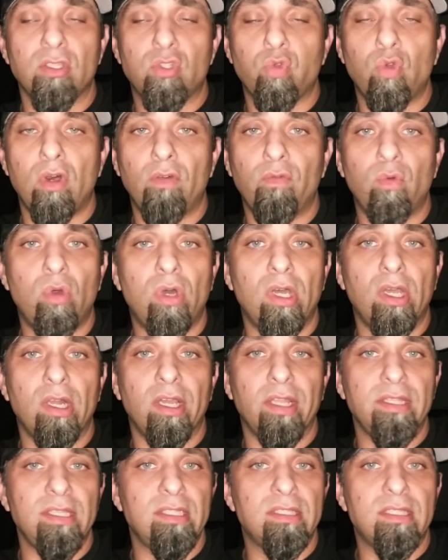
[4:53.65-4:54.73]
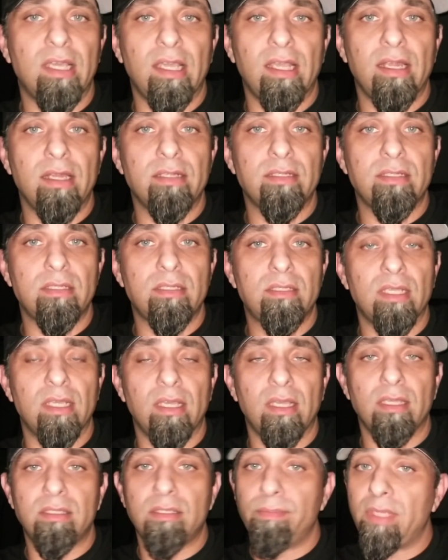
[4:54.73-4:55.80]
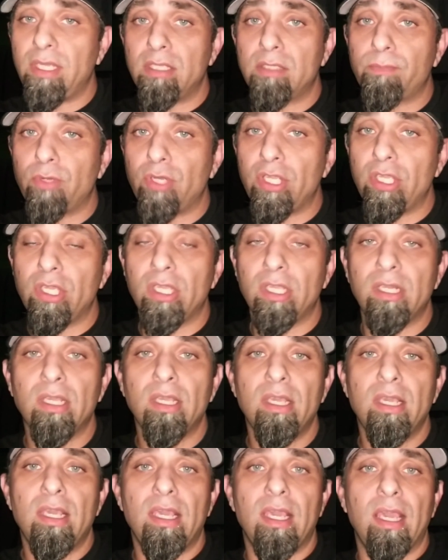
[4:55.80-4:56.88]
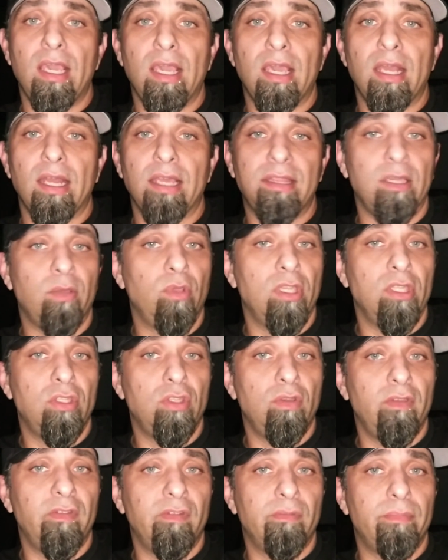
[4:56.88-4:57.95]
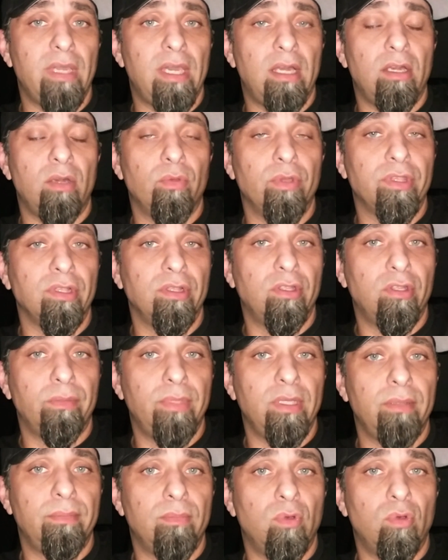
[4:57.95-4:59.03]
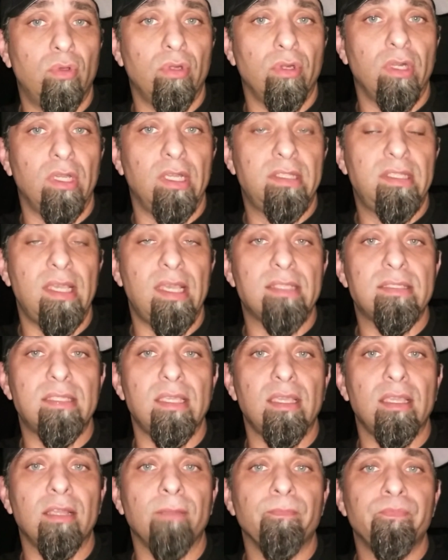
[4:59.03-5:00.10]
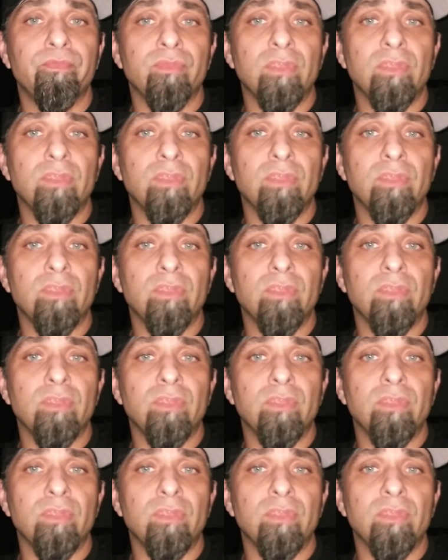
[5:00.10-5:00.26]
A 12.1 on these tires is, to me, is pretty good, and I think we can do even better with a little bit more testing.